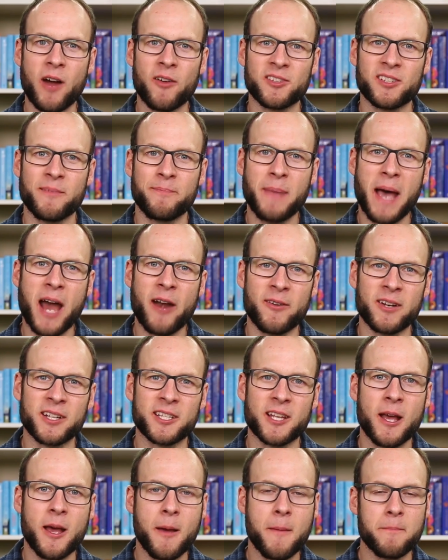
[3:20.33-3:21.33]
hours of
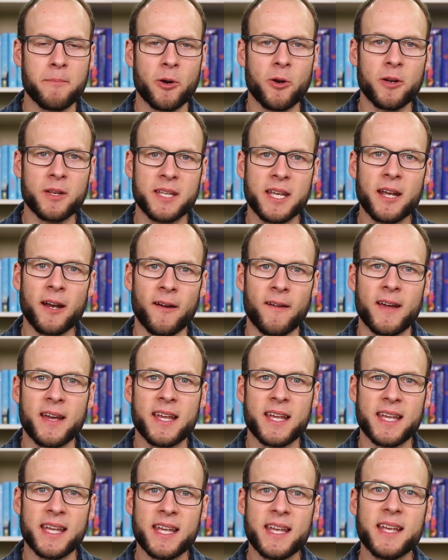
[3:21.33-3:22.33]
batteries per year
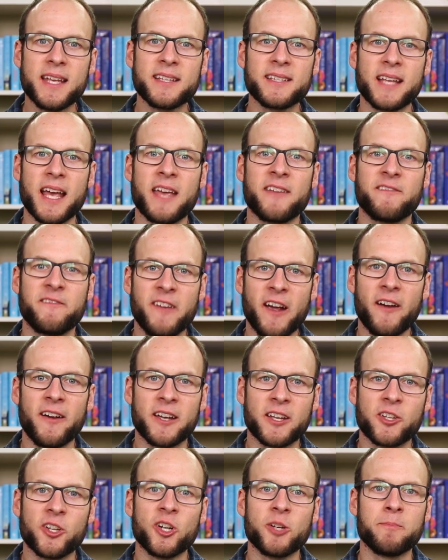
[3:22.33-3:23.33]
is a very
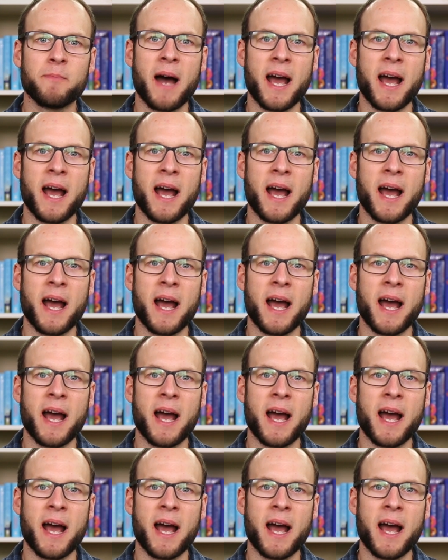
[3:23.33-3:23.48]
good